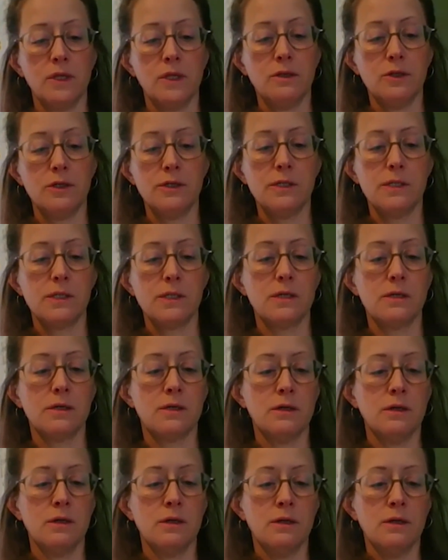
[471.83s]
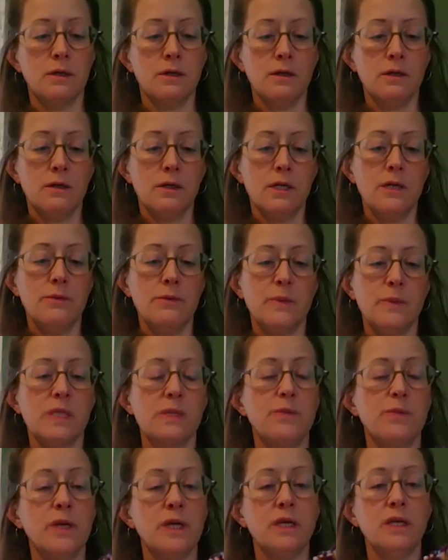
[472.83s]
Just keep
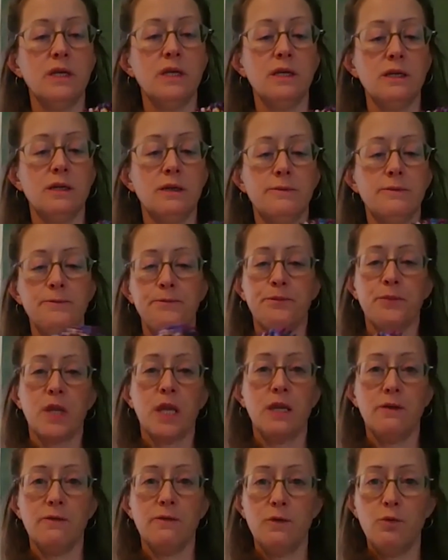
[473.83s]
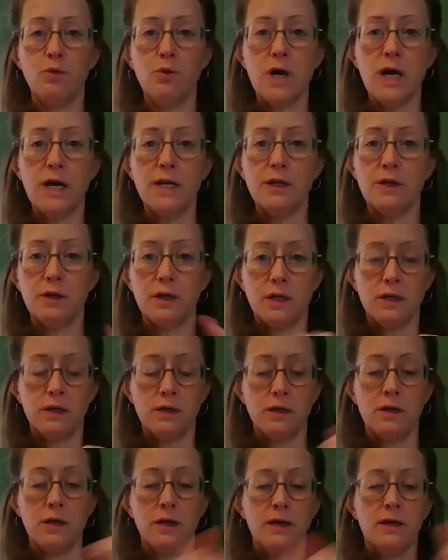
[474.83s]
spinning. And if you want, you can
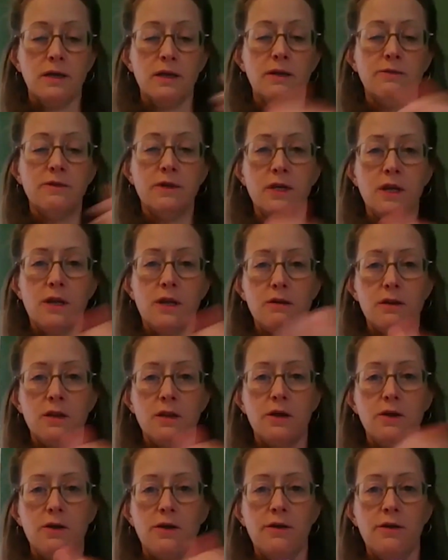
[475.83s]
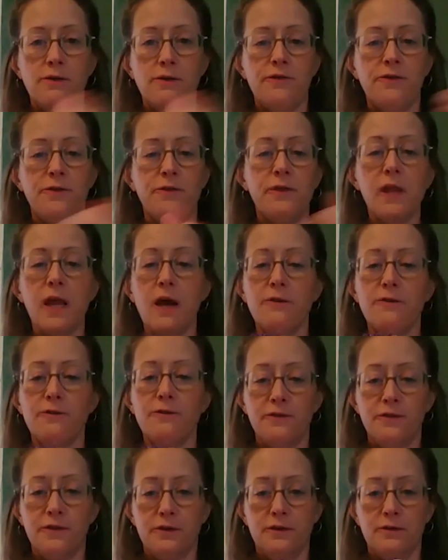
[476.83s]
give it another little
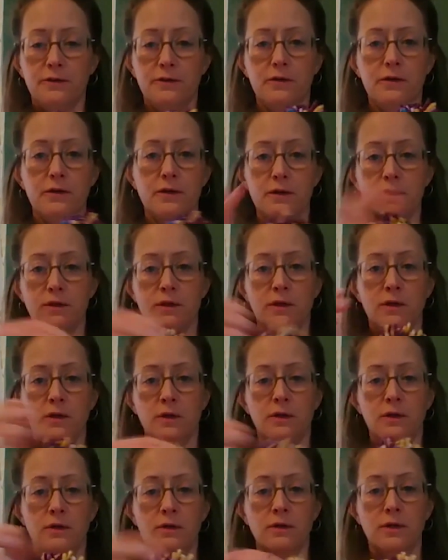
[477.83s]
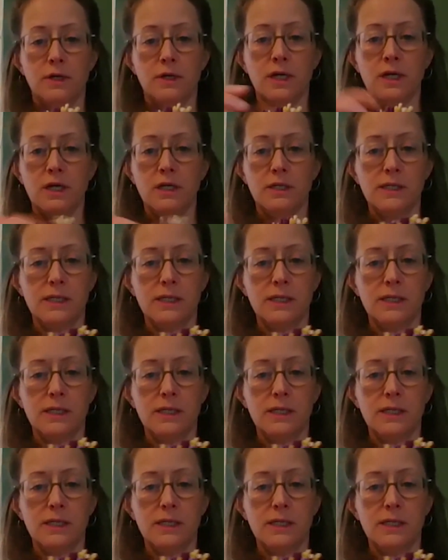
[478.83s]
fluff. Kind of